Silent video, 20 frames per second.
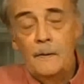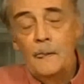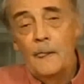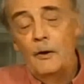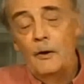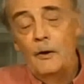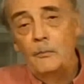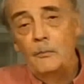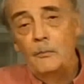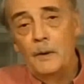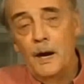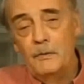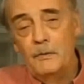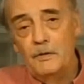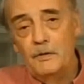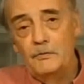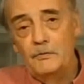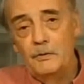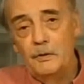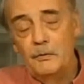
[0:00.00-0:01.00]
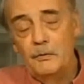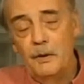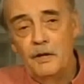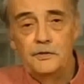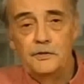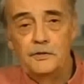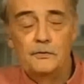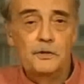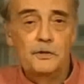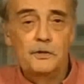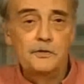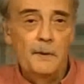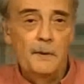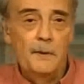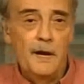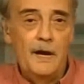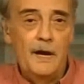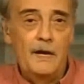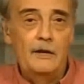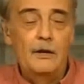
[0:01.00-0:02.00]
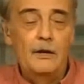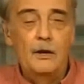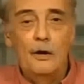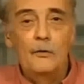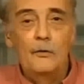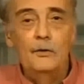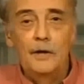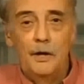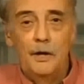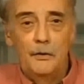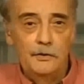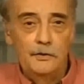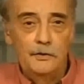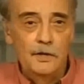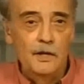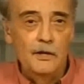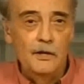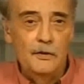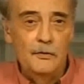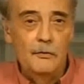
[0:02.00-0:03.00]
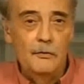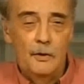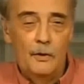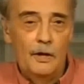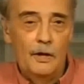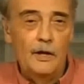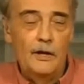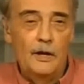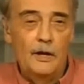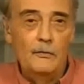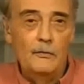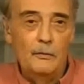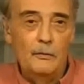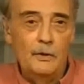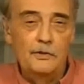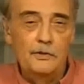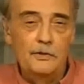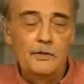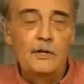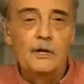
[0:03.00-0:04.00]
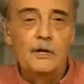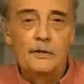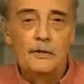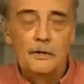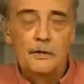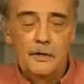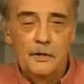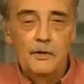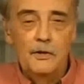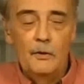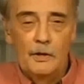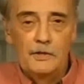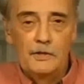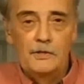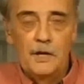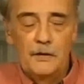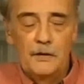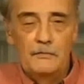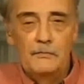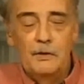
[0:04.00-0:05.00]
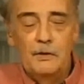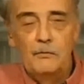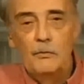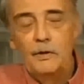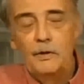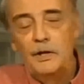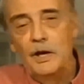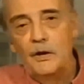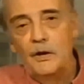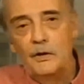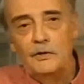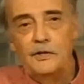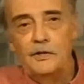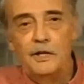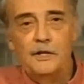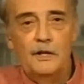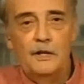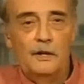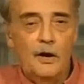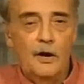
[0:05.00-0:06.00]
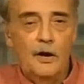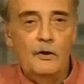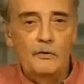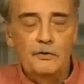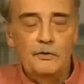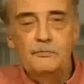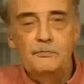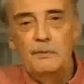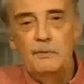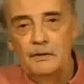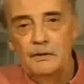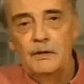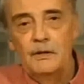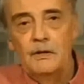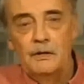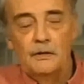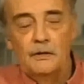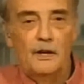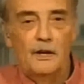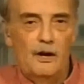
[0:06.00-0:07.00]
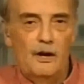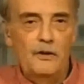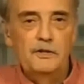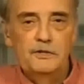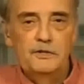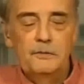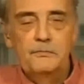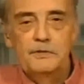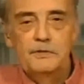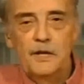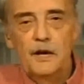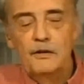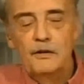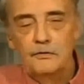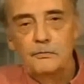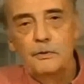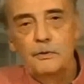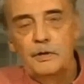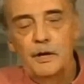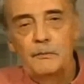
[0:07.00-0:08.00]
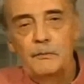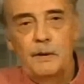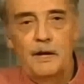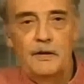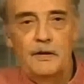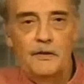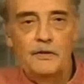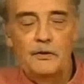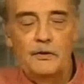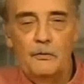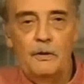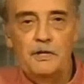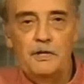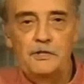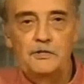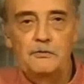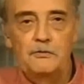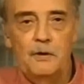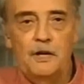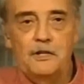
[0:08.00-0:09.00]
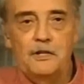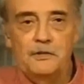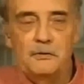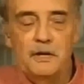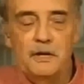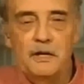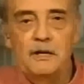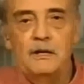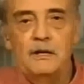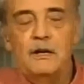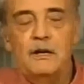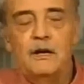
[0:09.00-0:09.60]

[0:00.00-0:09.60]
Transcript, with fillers: Obama's request to expand loan guarantee authority. In other words, the U.S. government would guarantee the loans, but the loans themselves would come out of the U.S. Treasury.